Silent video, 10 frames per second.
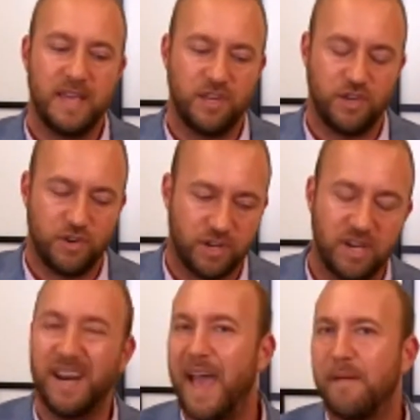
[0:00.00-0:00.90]
You're
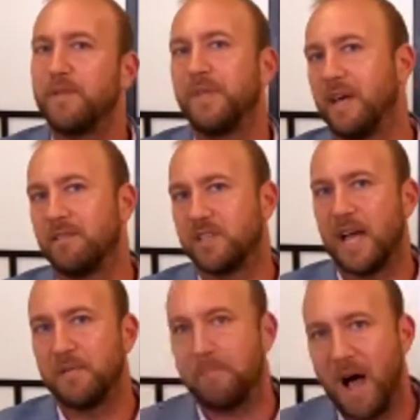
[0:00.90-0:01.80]
going to have to think
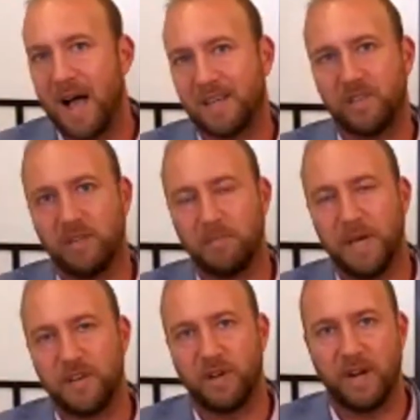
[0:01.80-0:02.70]
outside the box a little bit,
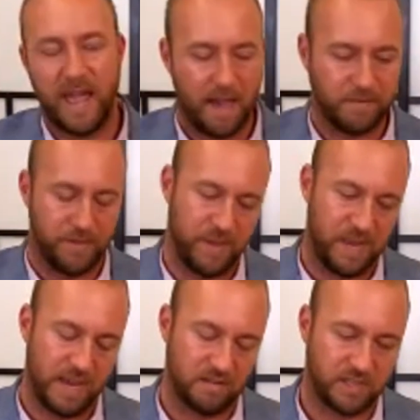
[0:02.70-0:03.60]
and you're going to have to
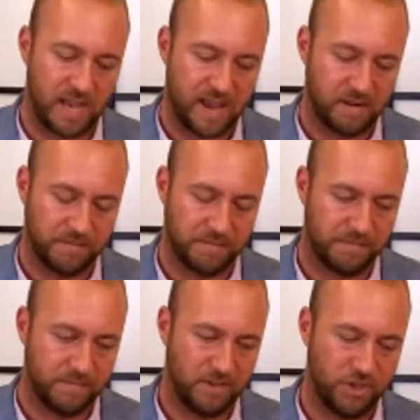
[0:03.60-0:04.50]
think outside of
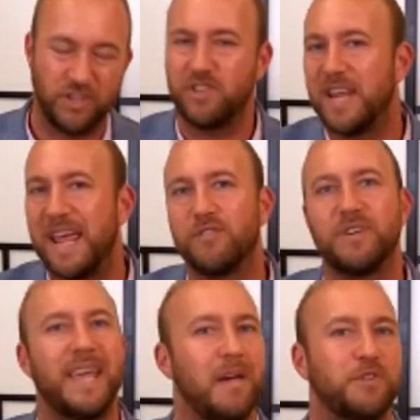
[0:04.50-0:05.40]
just
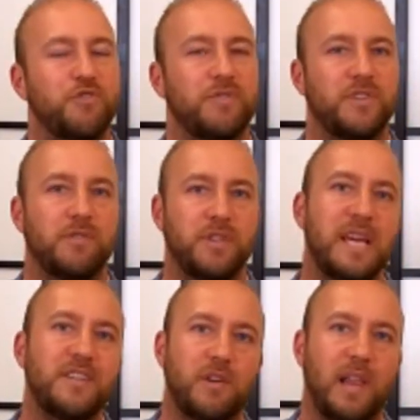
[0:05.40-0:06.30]
standard chemistry. So
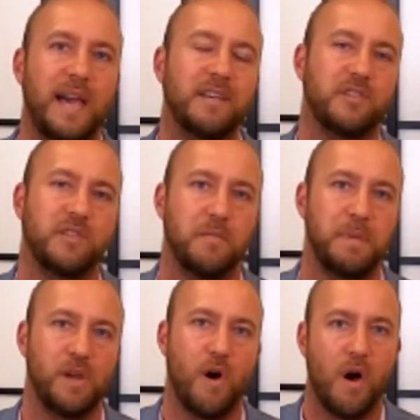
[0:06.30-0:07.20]
tonight's class is going to
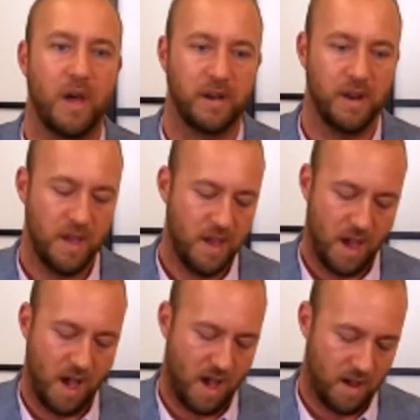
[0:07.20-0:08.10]
be on
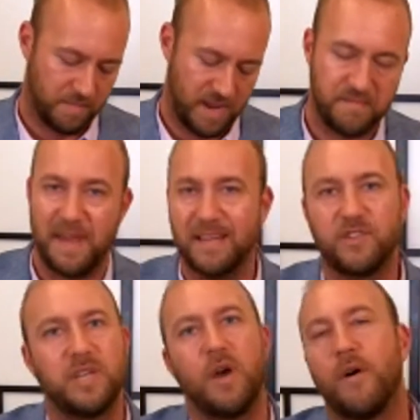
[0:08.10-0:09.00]
Advanced
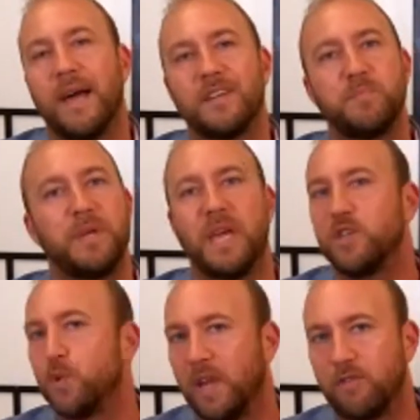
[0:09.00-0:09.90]
TRS,
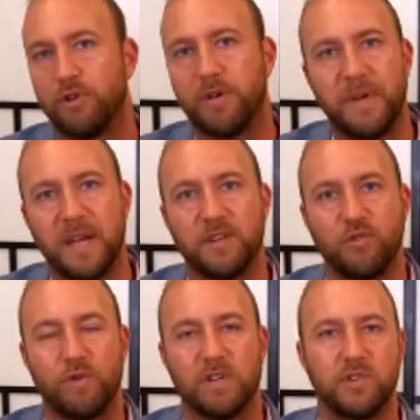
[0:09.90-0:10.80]
Piezoelectric effect in
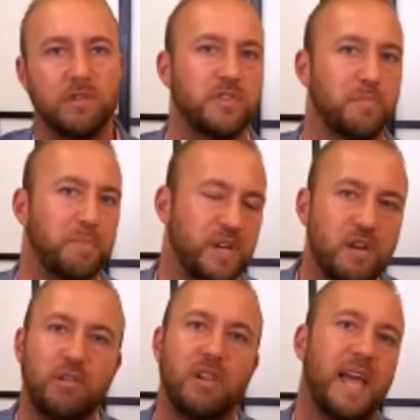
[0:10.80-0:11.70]
crystals, the
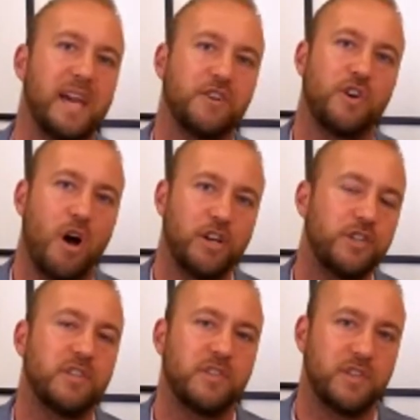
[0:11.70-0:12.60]
pineal gland,
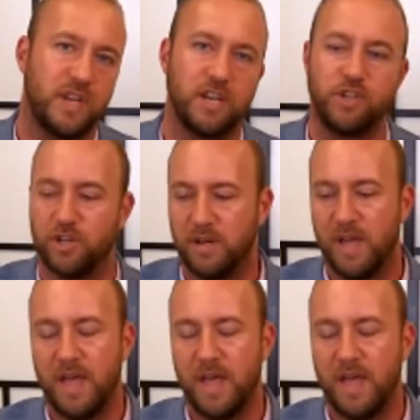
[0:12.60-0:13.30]
consciousness and tension,